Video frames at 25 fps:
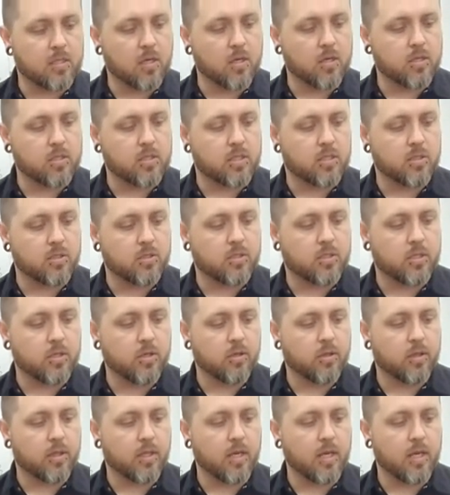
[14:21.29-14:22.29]
those th
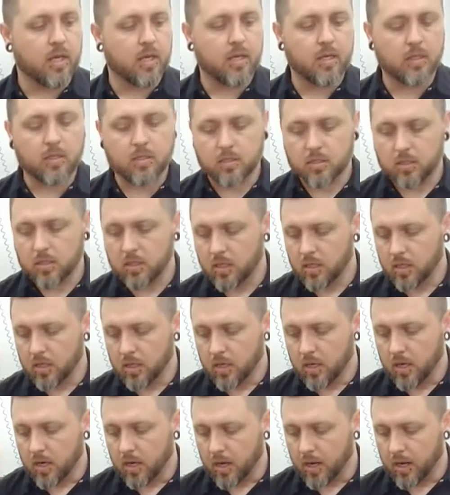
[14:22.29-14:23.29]
two things,
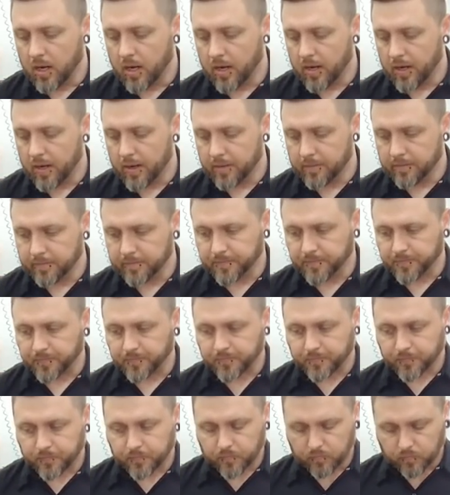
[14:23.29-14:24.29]
uh,
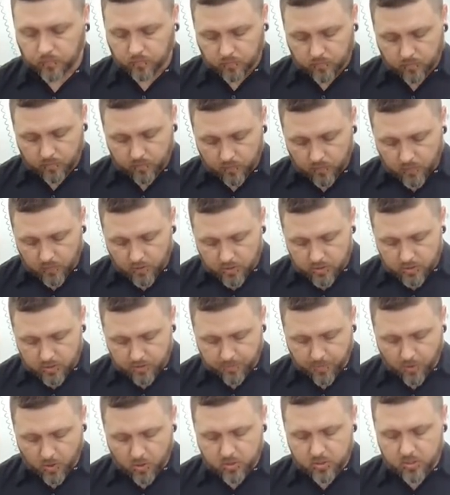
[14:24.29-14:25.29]

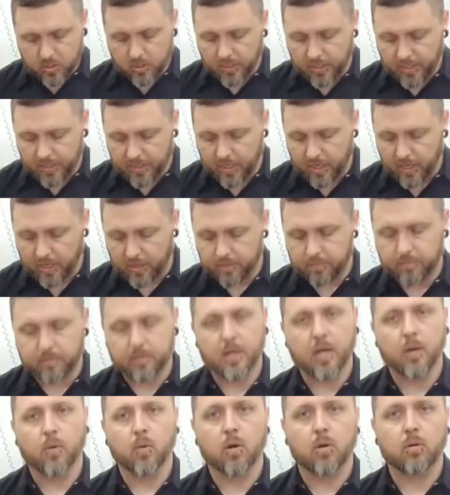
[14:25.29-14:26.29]
supposedly they,
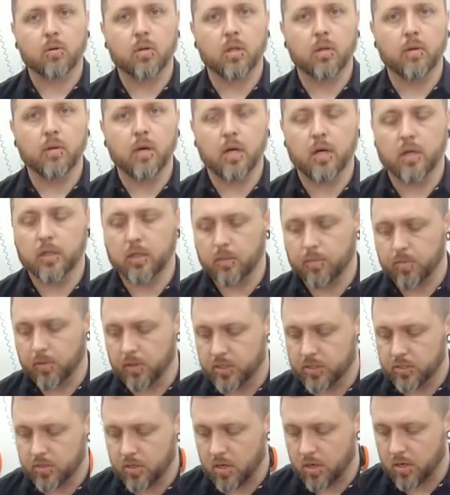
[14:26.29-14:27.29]
they work really well, they're
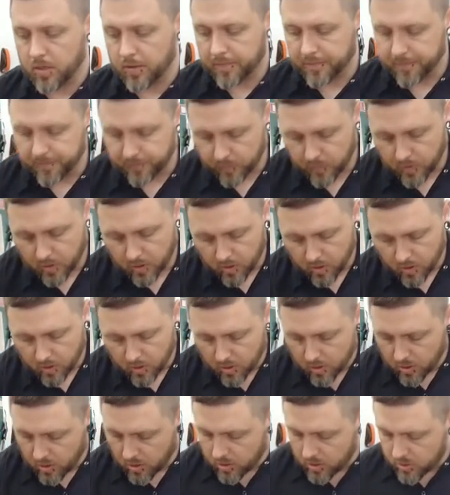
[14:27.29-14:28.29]
pretty strong.
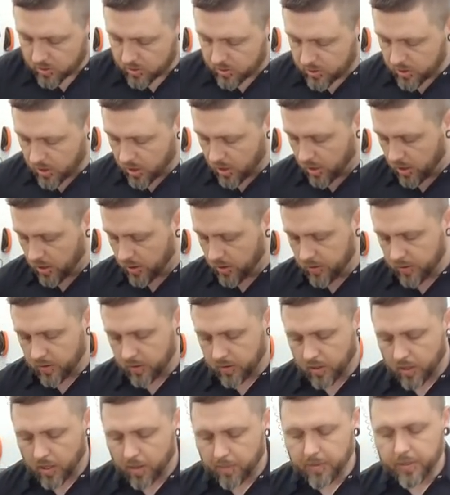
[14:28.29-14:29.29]

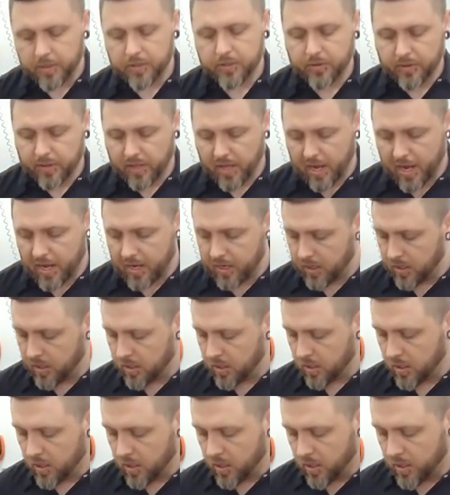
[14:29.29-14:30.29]
So I'm going to do
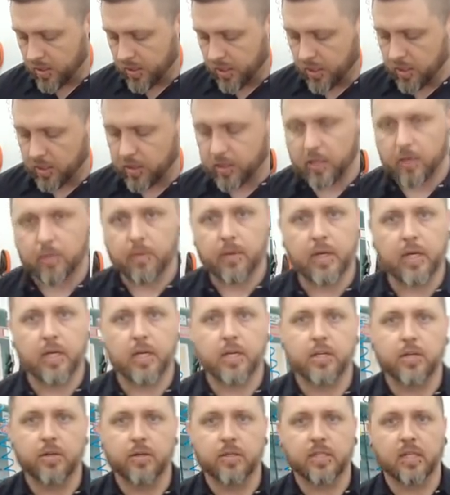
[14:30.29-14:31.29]
that. The other thing we need
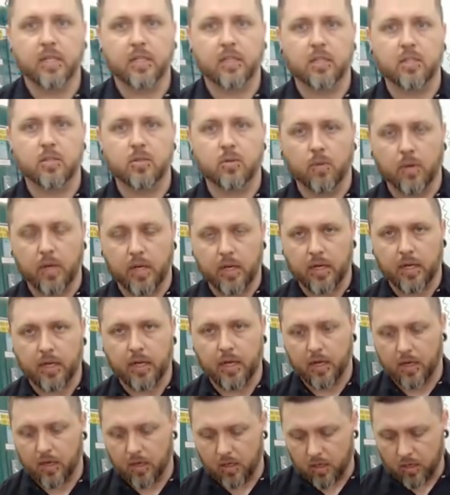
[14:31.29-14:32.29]
to do is get this ring
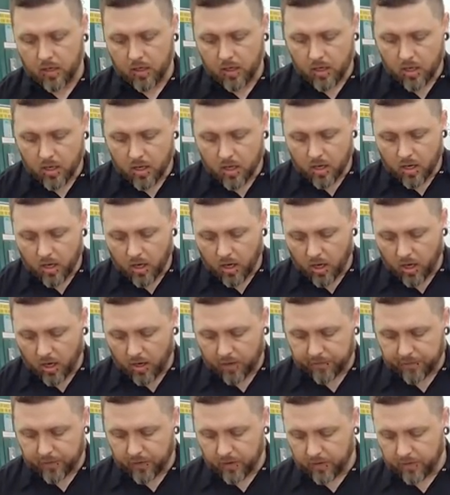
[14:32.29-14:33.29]
gear
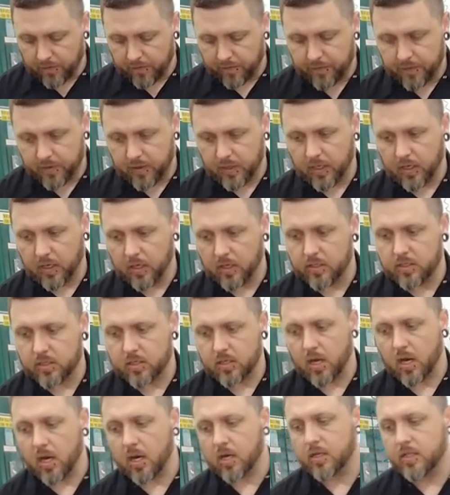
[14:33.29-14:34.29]
off of the
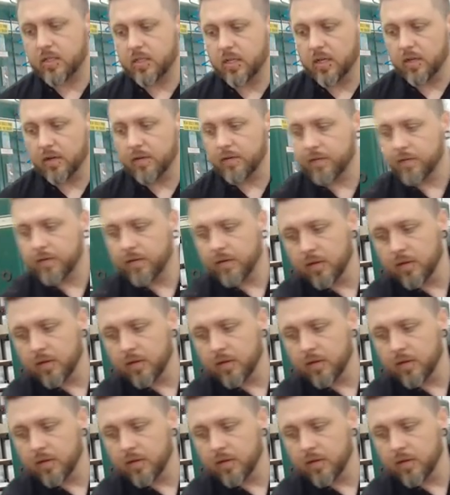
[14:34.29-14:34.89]
stock diff